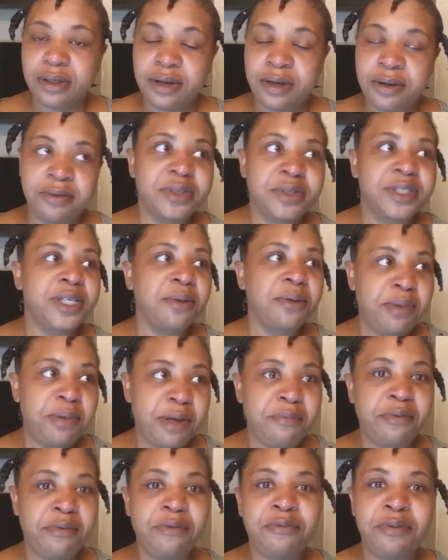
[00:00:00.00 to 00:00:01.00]
There were some
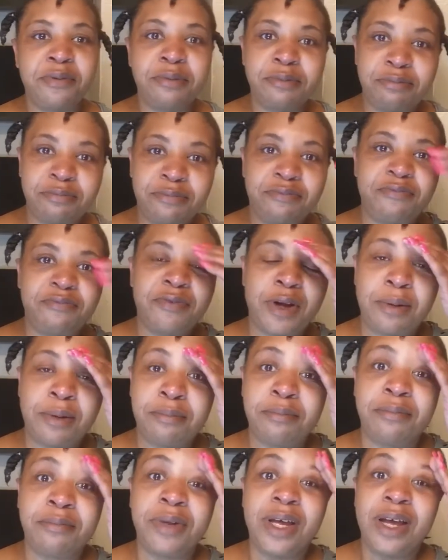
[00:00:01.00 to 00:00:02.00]
people
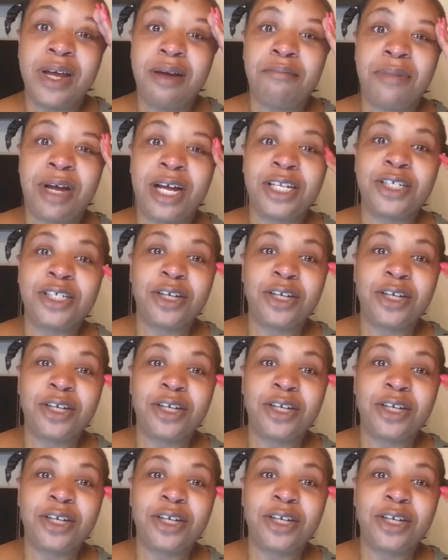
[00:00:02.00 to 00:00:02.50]
from my